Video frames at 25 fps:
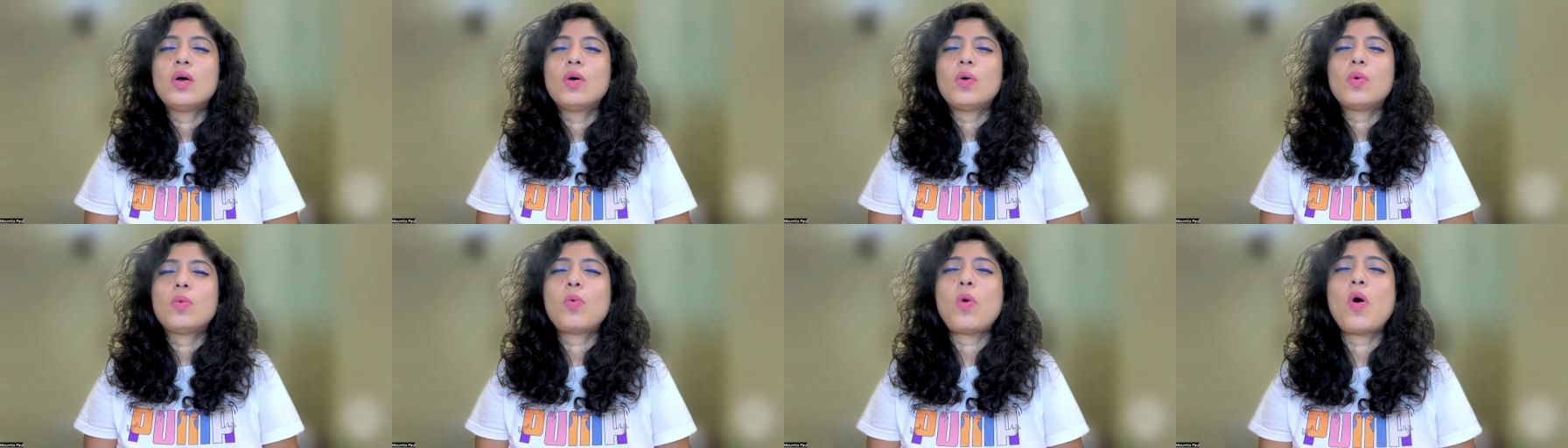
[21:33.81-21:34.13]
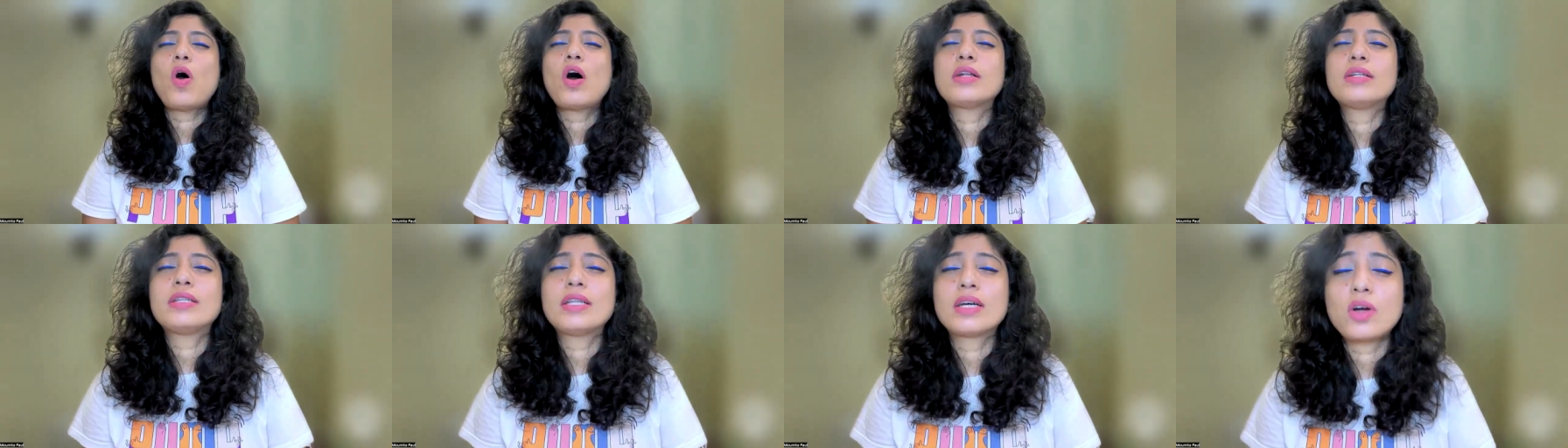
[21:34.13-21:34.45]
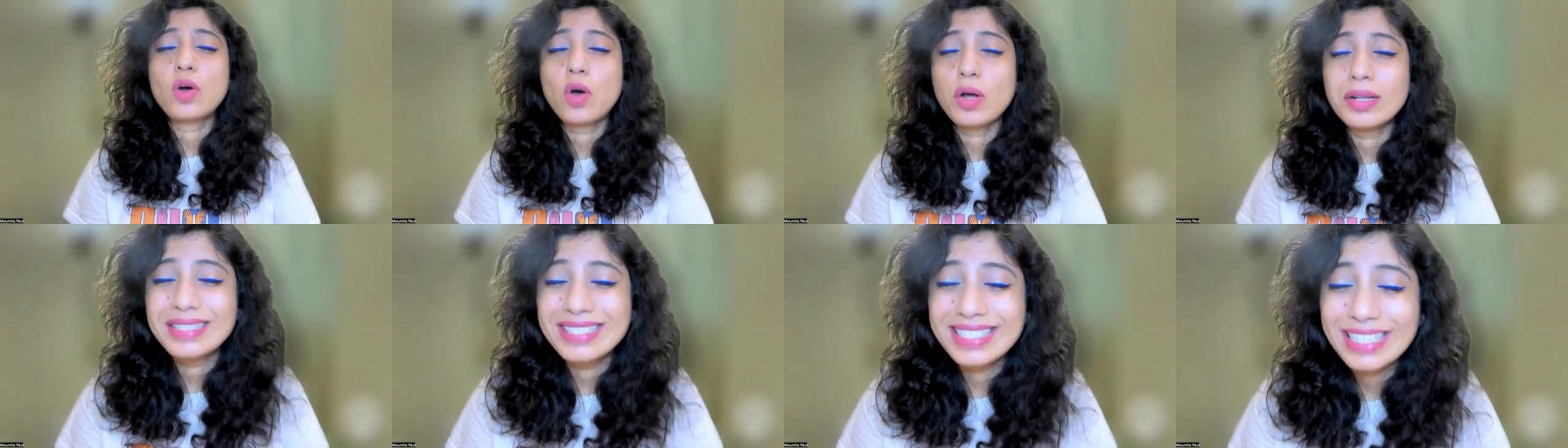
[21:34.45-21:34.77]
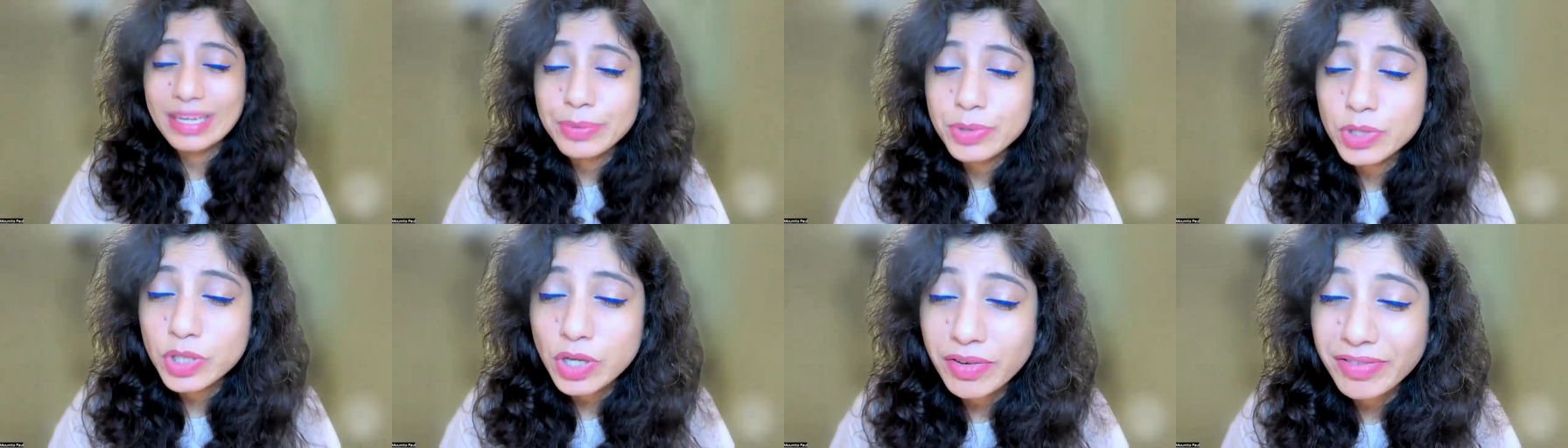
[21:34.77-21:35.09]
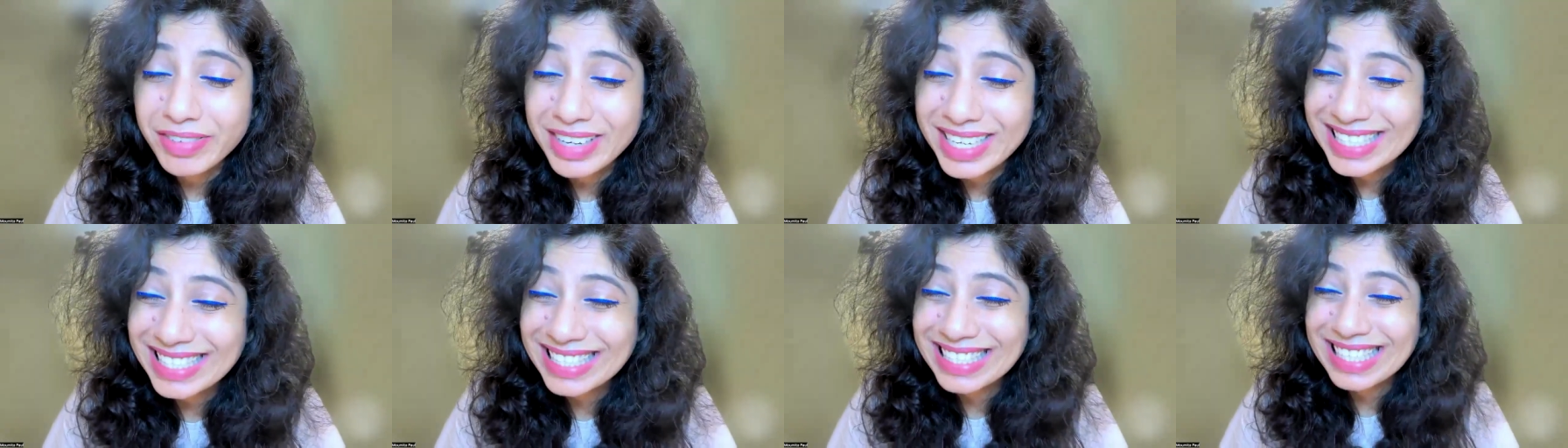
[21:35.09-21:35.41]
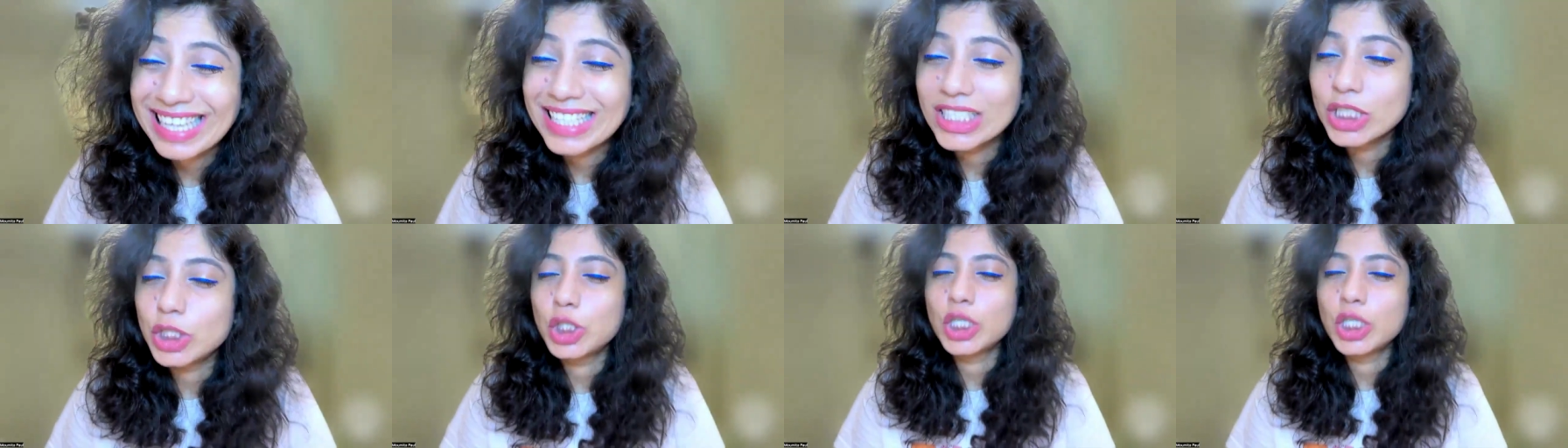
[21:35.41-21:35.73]
what the concepts of
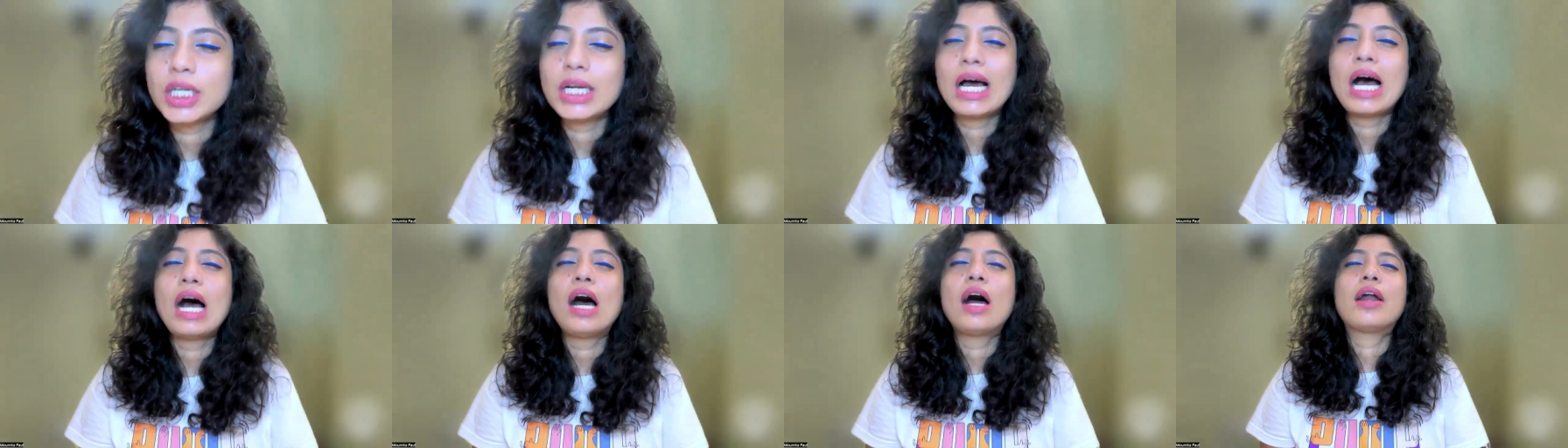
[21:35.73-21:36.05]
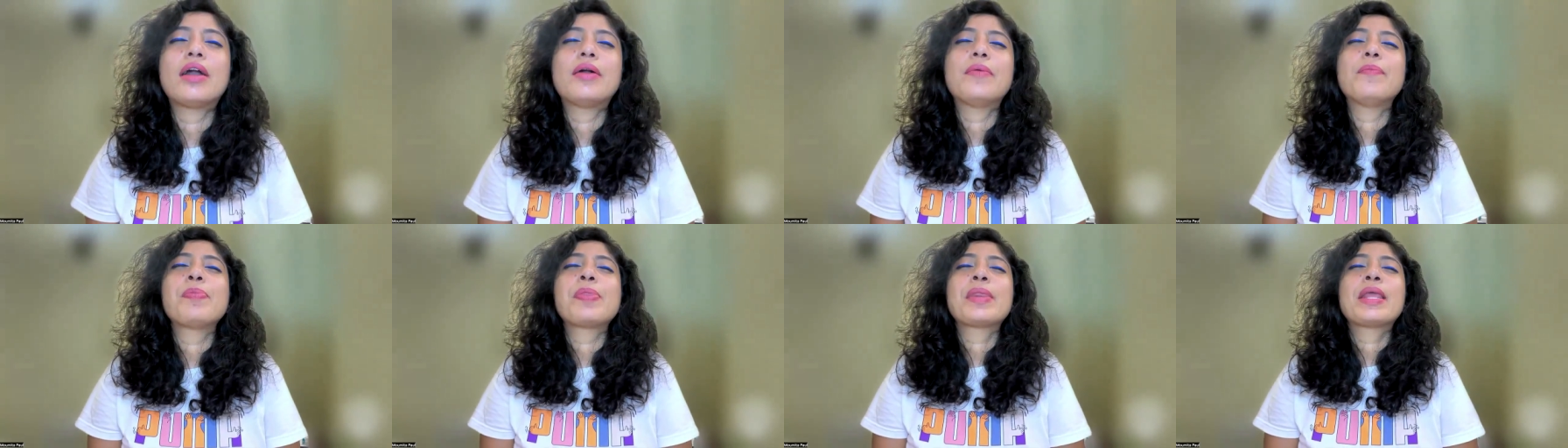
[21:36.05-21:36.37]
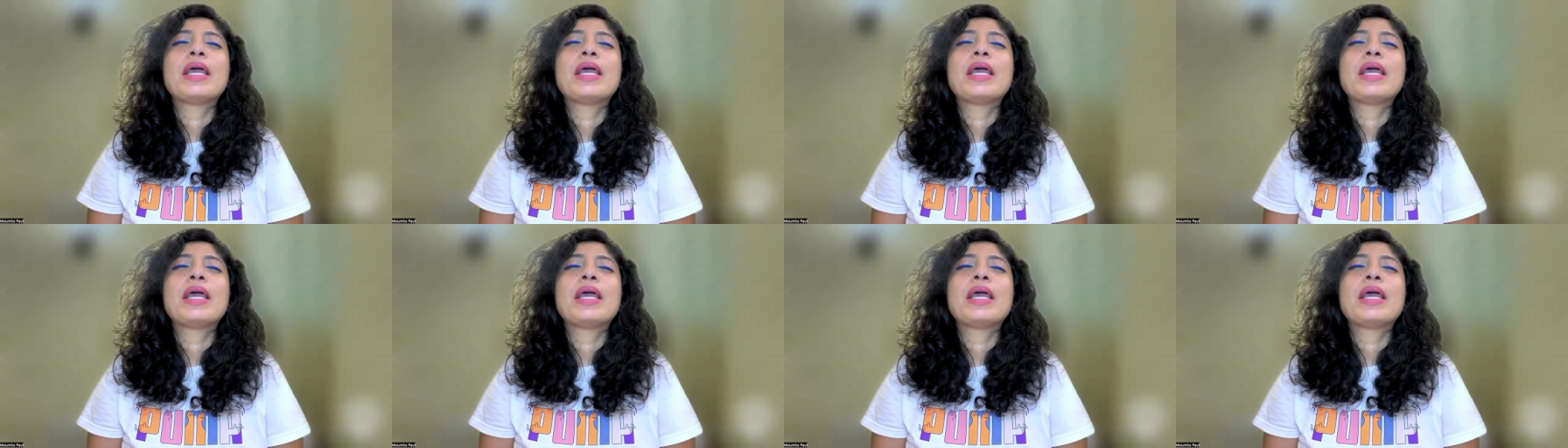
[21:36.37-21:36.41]
ascension are,